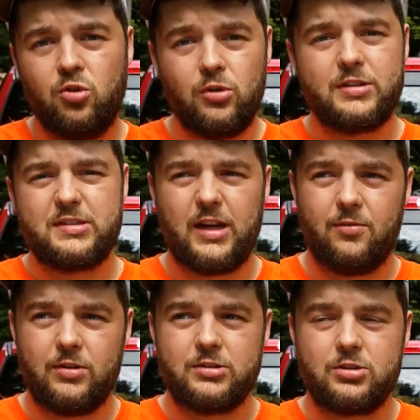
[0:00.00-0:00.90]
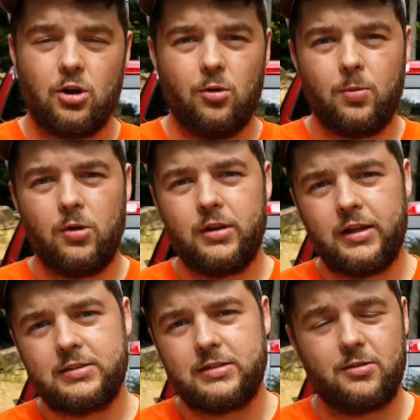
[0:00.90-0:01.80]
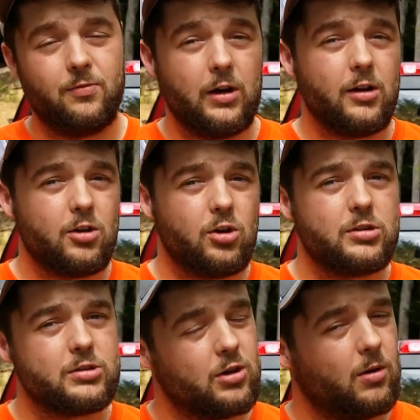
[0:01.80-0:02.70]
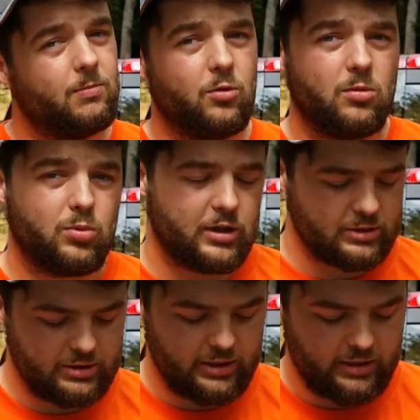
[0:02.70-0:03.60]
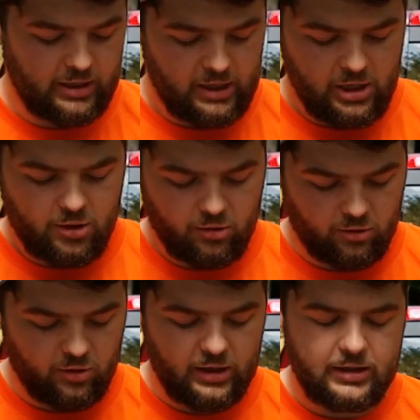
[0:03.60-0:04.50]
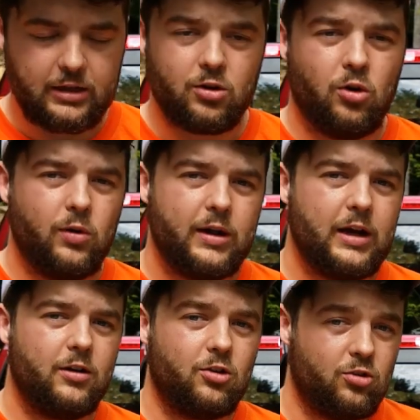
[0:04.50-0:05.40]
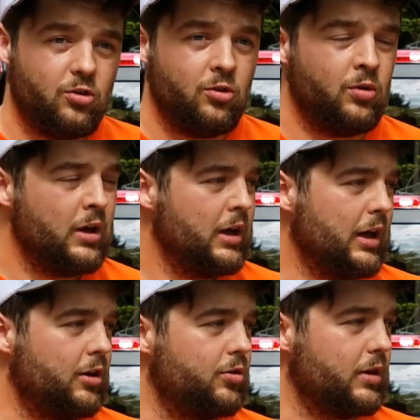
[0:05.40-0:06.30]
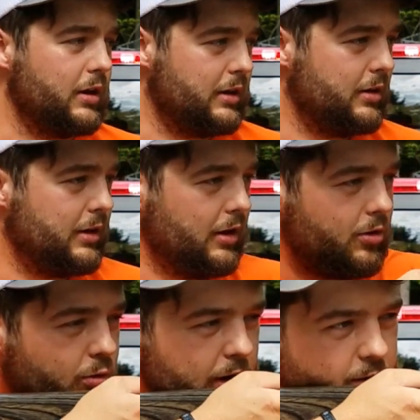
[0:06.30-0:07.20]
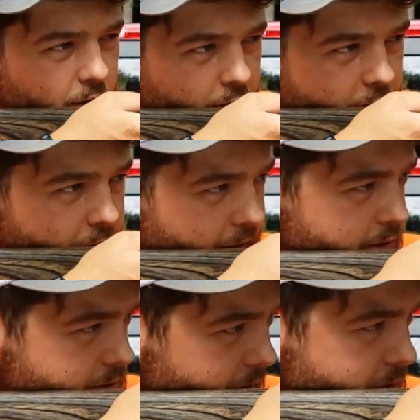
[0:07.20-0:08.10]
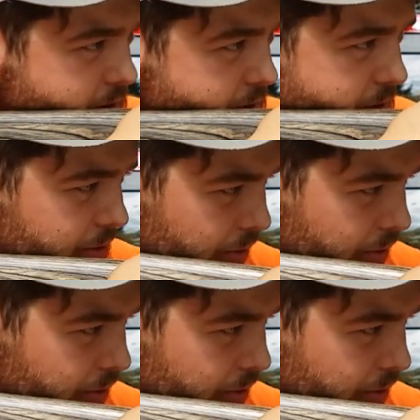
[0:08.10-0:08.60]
2-7 scope on this. It's a very good scope for a brush gun. You can crank that the whole way down to 2 and you can get quick target accusations